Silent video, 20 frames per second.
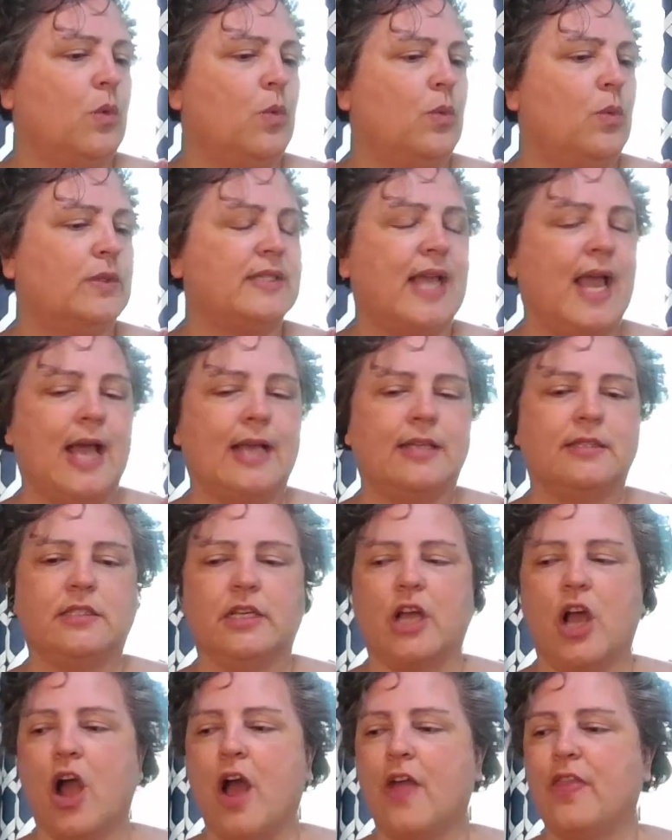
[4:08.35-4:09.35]
was
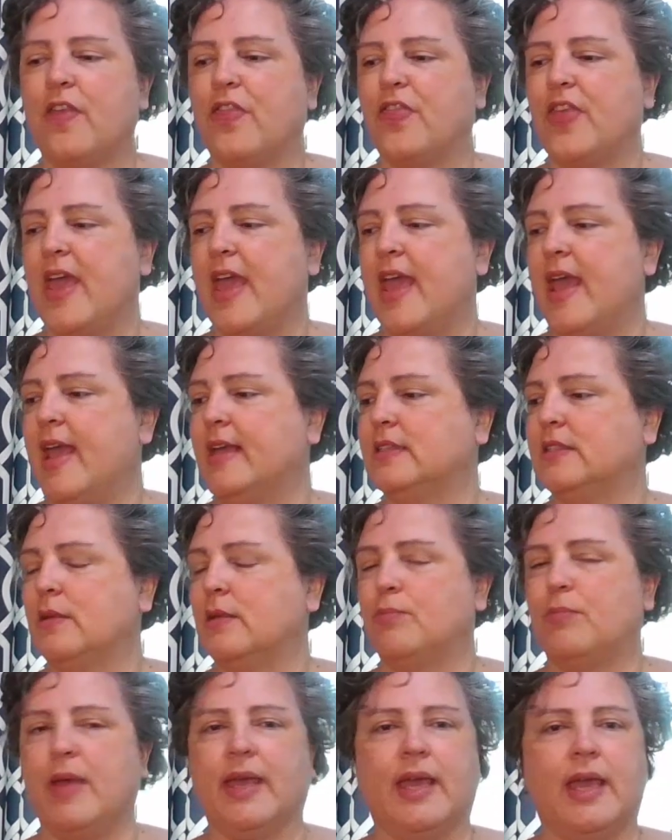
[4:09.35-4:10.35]
casting on the things
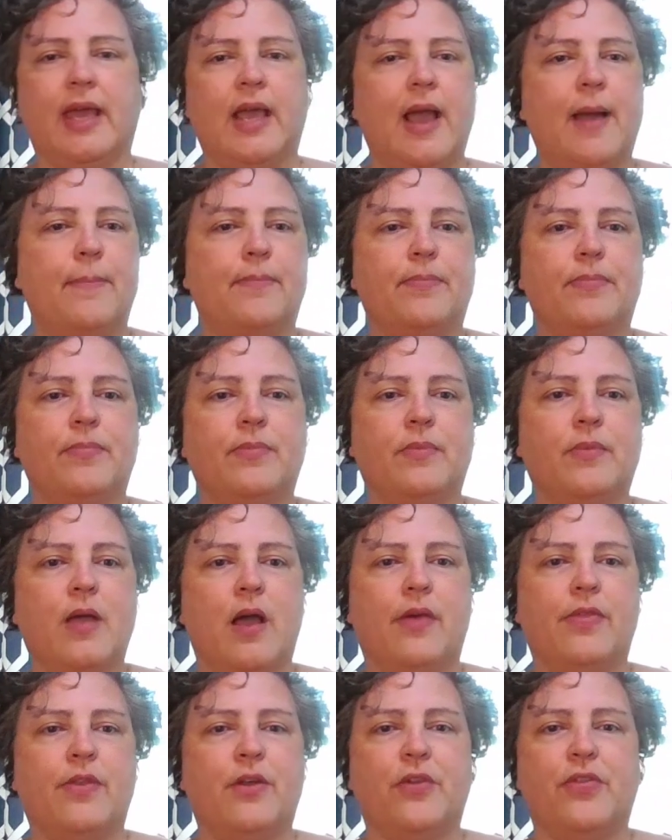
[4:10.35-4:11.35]
and picking up
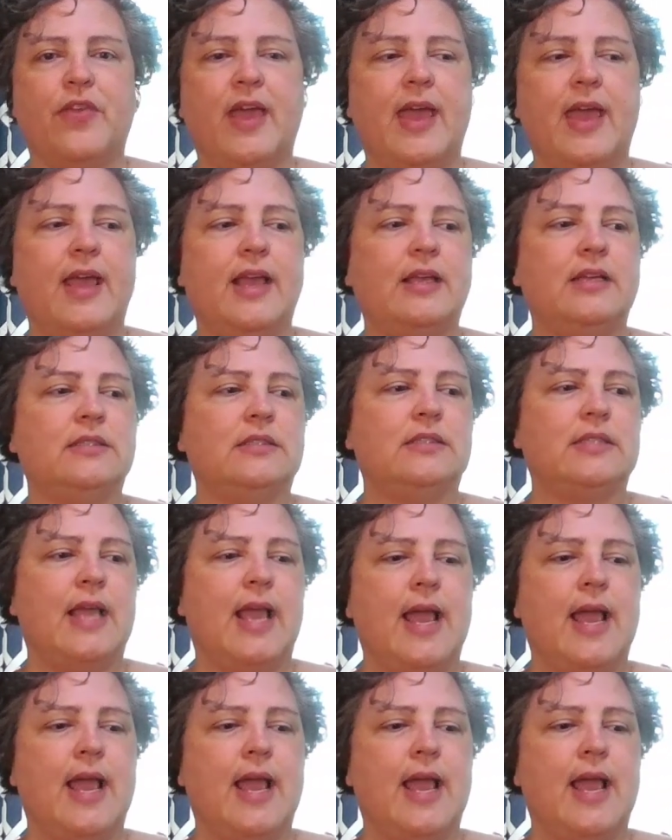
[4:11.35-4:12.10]
other things,